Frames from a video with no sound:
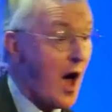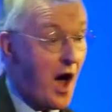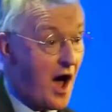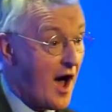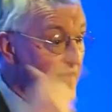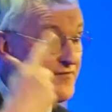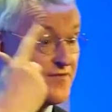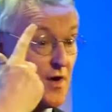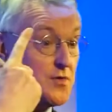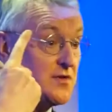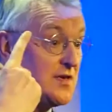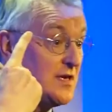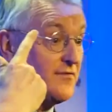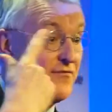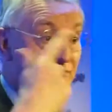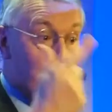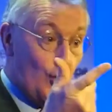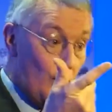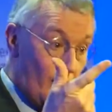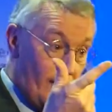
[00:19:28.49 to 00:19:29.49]
I voted
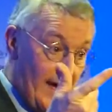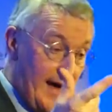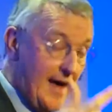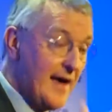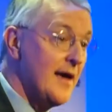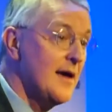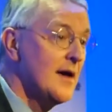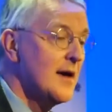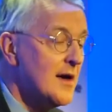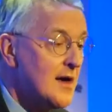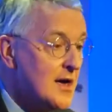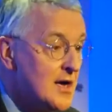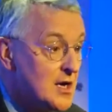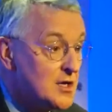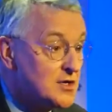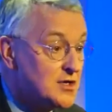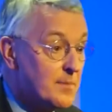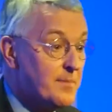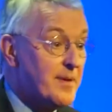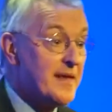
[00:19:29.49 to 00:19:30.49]
for there
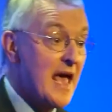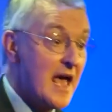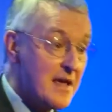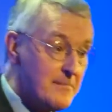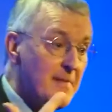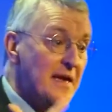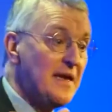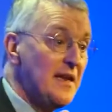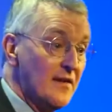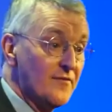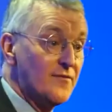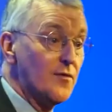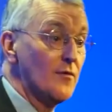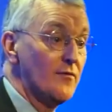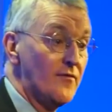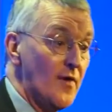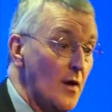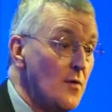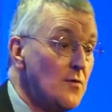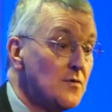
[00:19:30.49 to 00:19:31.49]
to be a meaningful
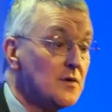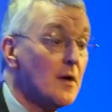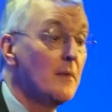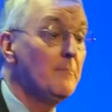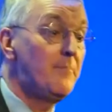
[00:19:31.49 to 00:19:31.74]
vote,